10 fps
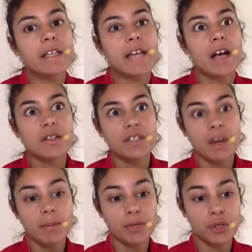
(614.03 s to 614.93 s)
tell
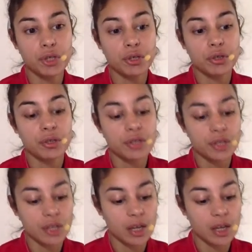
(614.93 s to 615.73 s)
some students